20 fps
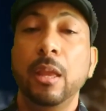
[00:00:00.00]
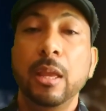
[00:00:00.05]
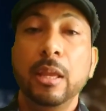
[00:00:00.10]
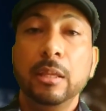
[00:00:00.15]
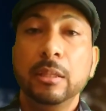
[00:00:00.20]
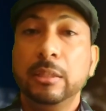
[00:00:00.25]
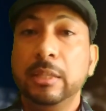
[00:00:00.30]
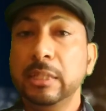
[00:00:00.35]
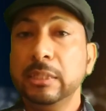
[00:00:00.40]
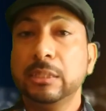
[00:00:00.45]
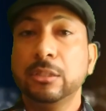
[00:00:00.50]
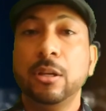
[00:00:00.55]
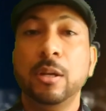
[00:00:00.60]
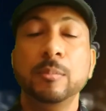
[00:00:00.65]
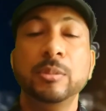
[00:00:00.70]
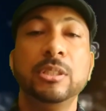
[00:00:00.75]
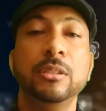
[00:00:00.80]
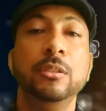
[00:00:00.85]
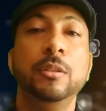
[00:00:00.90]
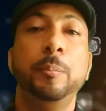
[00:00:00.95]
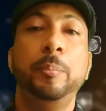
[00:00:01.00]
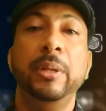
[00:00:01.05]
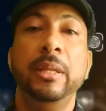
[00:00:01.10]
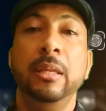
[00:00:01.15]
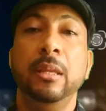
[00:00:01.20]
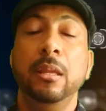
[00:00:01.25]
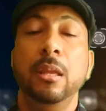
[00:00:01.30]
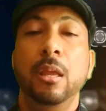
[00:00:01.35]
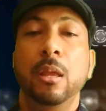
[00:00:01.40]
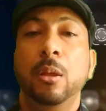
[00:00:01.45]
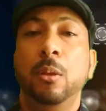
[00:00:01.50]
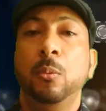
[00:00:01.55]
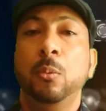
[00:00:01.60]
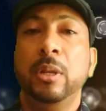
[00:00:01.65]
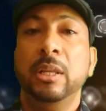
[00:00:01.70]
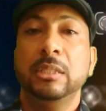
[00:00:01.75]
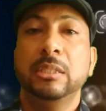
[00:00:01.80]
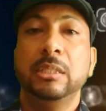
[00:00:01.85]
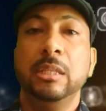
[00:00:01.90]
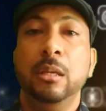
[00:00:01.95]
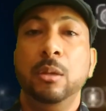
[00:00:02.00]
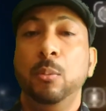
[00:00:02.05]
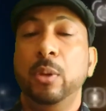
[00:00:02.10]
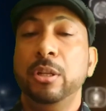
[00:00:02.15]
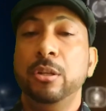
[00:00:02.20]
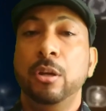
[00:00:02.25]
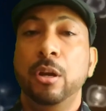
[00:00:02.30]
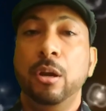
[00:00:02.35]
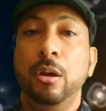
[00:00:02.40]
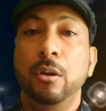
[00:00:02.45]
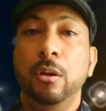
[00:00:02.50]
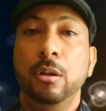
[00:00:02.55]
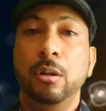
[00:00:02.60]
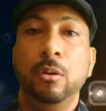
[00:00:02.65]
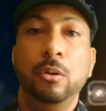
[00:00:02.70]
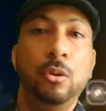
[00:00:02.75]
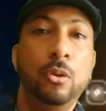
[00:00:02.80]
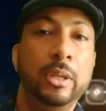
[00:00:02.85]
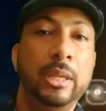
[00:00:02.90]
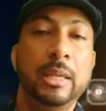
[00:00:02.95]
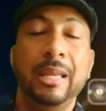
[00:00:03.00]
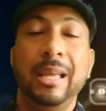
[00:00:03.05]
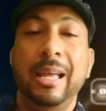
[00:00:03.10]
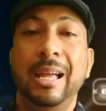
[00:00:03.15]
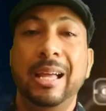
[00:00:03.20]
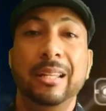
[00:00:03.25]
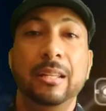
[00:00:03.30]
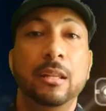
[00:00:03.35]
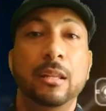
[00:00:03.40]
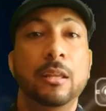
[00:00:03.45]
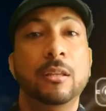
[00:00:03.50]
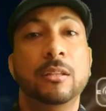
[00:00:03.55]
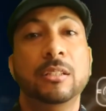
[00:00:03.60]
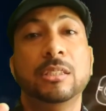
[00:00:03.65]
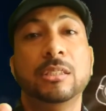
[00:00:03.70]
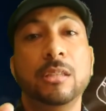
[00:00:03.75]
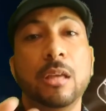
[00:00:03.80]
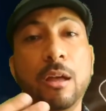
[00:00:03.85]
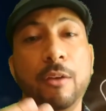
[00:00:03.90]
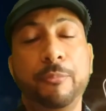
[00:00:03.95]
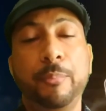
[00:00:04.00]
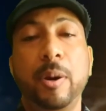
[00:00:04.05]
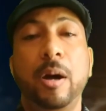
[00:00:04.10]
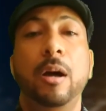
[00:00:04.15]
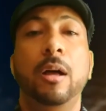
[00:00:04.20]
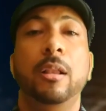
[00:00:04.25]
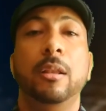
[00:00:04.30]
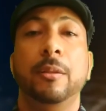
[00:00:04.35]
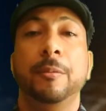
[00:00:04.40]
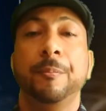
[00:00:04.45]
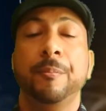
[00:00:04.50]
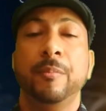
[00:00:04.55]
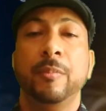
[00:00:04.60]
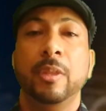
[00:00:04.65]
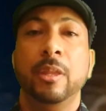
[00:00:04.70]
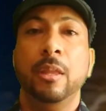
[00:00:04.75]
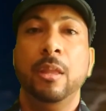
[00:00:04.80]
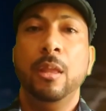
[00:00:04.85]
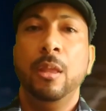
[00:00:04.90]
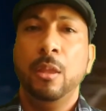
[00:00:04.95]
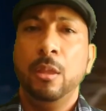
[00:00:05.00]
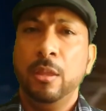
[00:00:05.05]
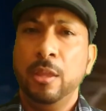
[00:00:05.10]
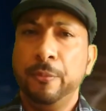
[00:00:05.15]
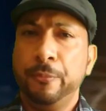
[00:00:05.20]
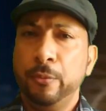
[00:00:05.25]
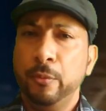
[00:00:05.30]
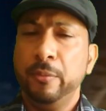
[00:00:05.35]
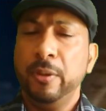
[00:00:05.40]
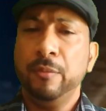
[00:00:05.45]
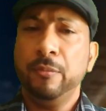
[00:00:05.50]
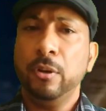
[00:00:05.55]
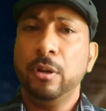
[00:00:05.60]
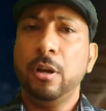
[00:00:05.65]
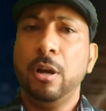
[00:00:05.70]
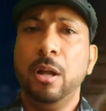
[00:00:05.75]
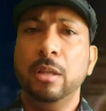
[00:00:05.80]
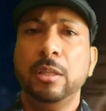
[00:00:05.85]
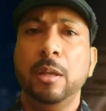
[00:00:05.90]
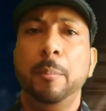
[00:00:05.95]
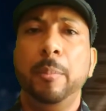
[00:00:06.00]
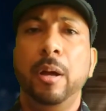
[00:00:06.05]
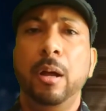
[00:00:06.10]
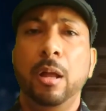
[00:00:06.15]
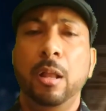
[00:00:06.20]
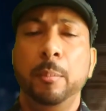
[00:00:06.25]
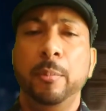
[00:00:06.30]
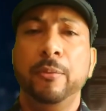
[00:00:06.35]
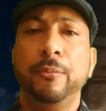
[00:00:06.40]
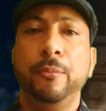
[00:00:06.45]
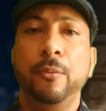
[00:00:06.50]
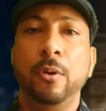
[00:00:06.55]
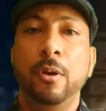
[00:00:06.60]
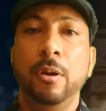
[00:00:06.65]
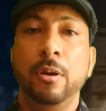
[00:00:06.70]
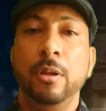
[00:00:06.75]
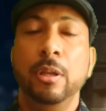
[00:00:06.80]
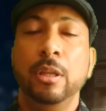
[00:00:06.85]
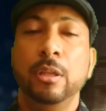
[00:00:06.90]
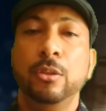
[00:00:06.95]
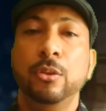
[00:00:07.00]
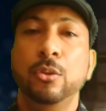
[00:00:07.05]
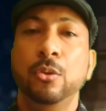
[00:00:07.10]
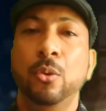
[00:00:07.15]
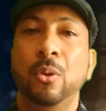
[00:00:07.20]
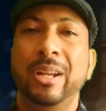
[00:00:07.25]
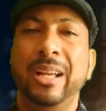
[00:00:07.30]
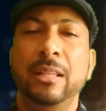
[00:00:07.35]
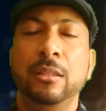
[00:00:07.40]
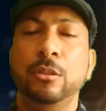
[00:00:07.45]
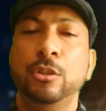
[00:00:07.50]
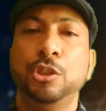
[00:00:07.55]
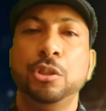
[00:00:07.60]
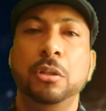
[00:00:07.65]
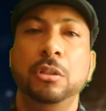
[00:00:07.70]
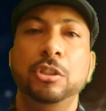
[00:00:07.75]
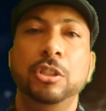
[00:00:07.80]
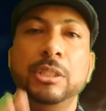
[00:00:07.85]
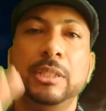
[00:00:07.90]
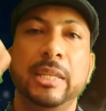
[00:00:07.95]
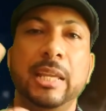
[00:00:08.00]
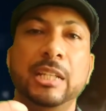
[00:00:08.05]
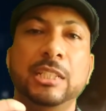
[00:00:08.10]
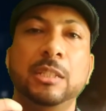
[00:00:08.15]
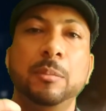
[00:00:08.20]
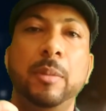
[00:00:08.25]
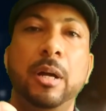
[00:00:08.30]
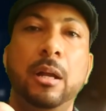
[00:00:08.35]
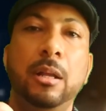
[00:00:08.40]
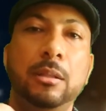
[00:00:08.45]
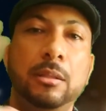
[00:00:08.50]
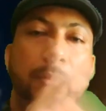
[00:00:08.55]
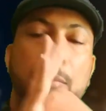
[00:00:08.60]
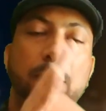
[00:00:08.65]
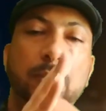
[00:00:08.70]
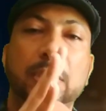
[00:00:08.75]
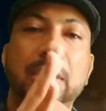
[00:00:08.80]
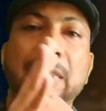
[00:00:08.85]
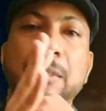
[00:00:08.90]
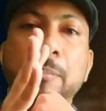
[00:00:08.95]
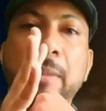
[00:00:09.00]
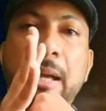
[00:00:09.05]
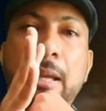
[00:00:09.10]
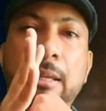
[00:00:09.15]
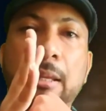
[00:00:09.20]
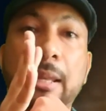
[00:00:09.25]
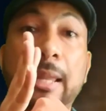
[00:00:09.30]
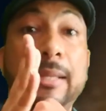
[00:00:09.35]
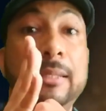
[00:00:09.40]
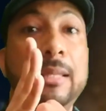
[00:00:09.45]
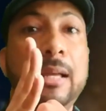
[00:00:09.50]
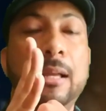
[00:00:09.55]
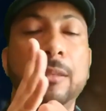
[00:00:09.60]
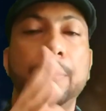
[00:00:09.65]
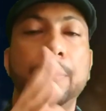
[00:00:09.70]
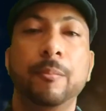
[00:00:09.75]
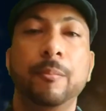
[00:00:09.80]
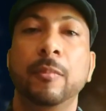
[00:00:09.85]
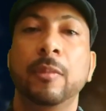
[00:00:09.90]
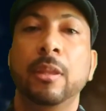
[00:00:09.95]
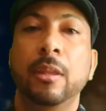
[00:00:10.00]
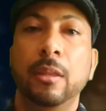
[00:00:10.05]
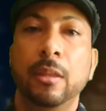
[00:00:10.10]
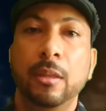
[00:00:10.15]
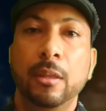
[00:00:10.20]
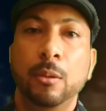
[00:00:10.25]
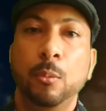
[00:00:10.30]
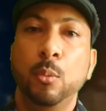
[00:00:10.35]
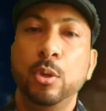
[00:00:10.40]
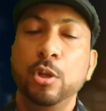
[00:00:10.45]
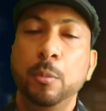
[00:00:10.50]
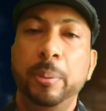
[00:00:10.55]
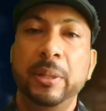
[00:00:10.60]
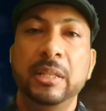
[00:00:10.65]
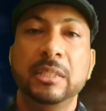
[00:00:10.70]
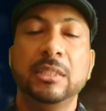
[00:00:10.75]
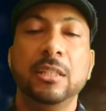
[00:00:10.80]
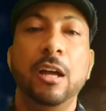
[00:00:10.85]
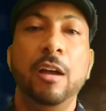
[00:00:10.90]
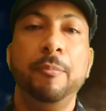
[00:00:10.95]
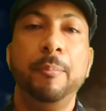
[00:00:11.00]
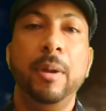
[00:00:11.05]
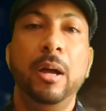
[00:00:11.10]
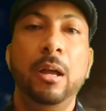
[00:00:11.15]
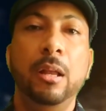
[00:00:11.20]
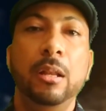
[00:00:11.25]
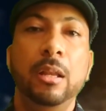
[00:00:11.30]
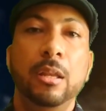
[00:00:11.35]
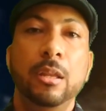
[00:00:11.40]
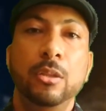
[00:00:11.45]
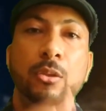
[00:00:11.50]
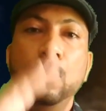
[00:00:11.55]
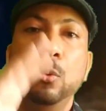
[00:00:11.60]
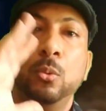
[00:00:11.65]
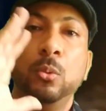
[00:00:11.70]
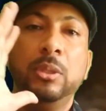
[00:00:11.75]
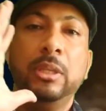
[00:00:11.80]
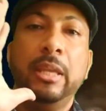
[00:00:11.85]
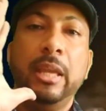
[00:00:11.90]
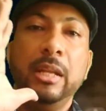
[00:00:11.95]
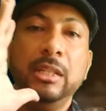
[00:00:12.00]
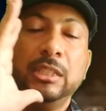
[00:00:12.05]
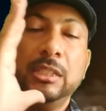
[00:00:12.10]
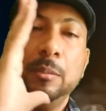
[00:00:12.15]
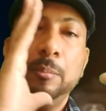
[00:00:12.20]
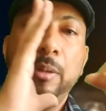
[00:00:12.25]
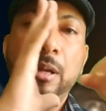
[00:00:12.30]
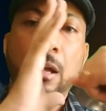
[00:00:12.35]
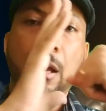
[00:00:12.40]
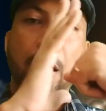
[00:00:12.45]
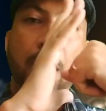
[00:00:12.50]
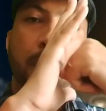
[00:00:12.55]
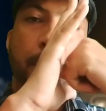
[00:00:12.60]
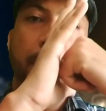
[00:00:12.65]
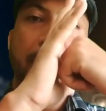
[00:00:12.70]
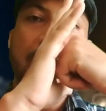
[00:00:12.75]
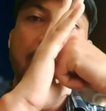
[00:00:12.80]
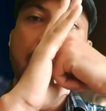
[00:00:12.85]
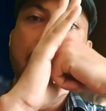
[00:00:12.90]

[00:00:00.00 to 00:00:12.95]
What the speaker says: This comes into play, let's say, when you're looking at softball. If you've ever caught a ball before, you know that you shouldn't just catch the ball smack like that. When you play softball, you catch the ball by